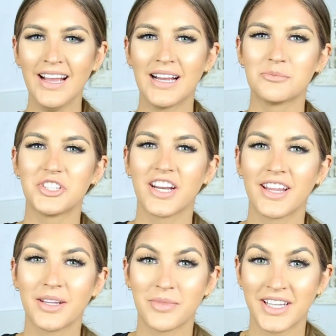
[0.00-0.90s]
I'm
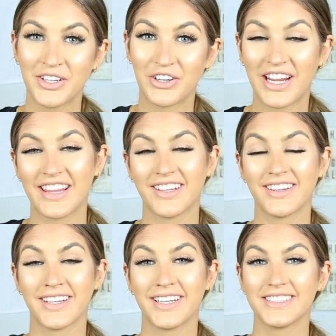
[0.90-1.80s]
channeling my inner
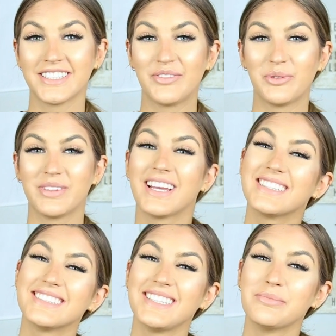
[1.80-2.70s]
Kathleen Lights. If you would
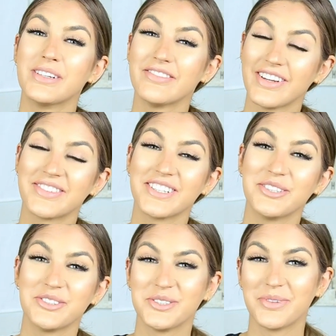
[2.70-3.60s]
like to see my favorite
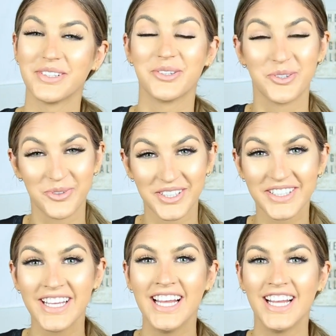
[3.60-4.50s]
YouTuber in the whole
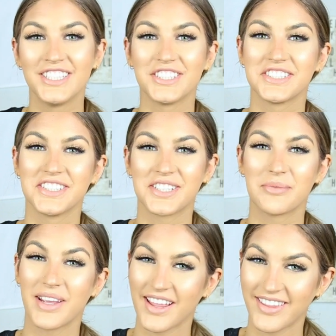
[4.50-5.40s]
world, just look
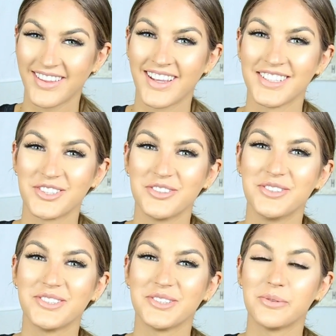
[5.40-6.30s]
up Kathleen Lights on
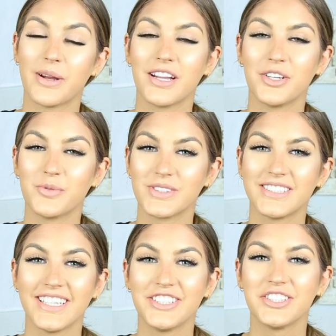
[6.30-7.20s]
YouTube and you will
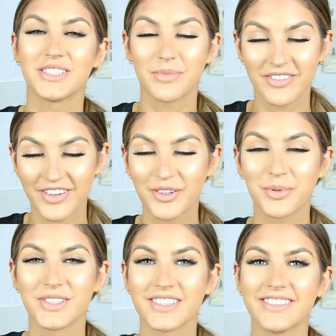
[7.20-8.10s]
see she is my favorite
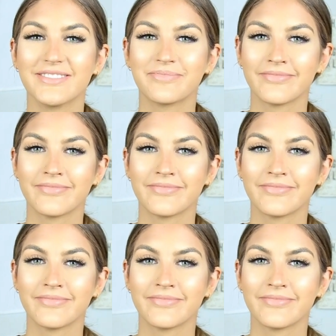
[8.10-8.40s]
person